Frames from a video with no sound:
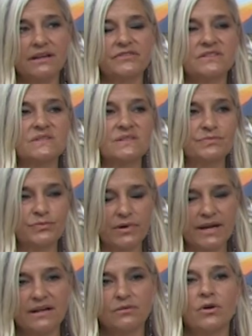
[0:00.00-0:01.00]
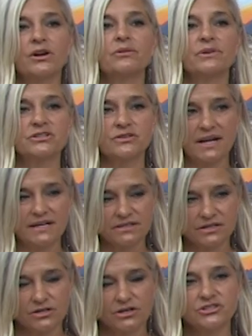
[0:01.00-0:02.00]
If it's spring, what are we trying
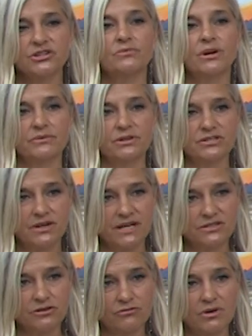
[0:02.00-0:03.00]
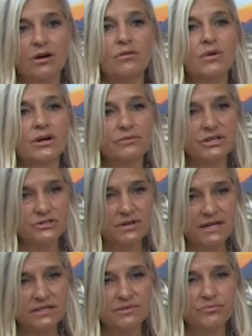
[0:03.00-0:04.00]
to nurture? What are we trying to grow? What are we
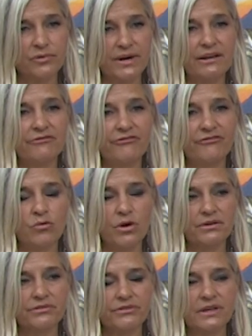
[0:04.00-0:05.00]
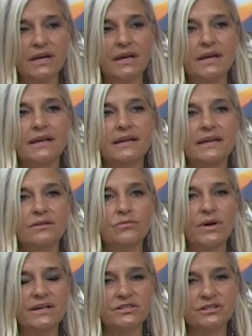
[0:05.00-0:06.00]
trying to bring forth
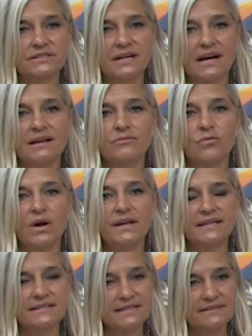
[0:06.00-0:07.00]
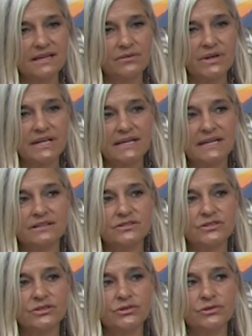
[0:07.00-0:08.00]
in wintertime? What is it that we
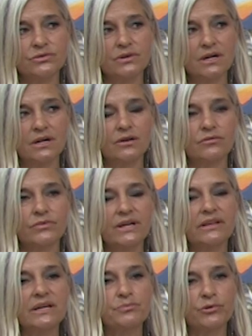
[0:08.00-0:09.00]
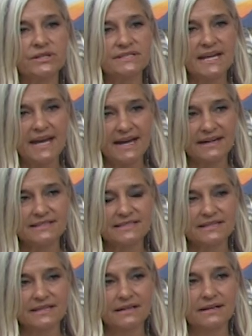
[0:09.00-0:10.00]
need to really
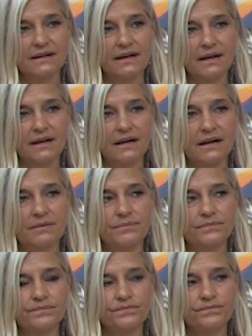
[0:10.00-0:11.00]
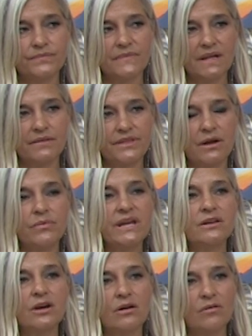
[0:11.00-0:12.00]
protect? Um, that
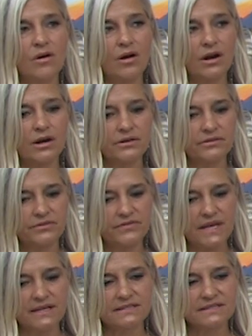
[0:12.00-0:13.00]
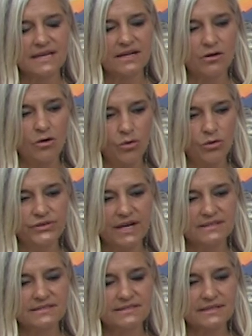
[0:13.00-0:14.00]
we know are things that hold
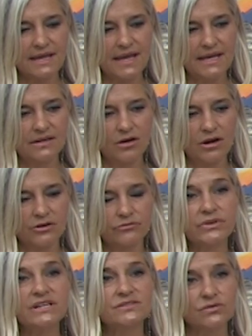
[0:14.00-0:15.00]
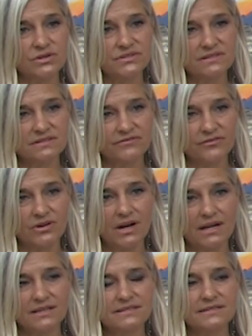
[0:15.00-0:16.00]
us and are resources
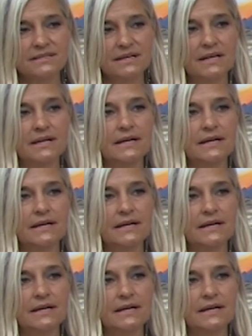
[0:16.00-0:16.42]
for us.